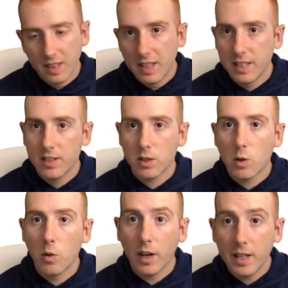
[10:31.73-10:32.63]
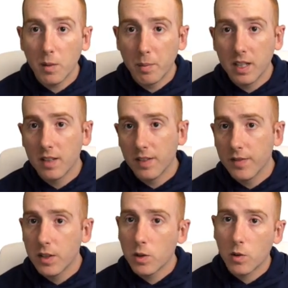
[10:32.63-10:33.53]
this is quite a bit of
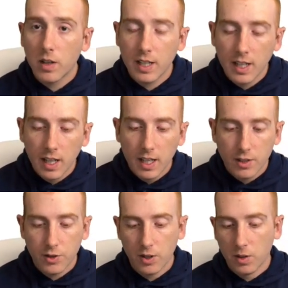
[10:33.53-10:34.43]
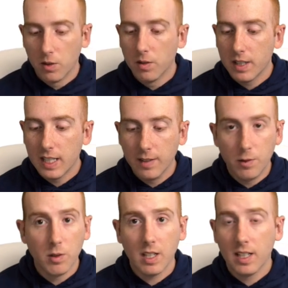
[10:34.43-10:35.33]
inventory, so if
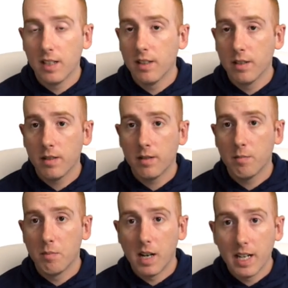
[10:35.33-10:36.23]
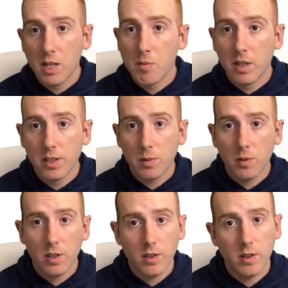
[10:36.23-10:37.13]
you can buy a month's
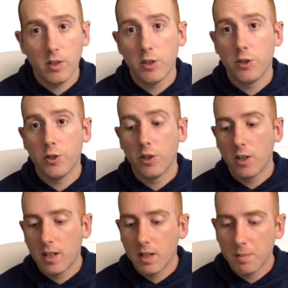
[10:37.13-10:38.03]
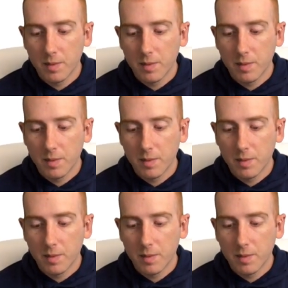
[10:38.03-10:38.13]
worth, sure.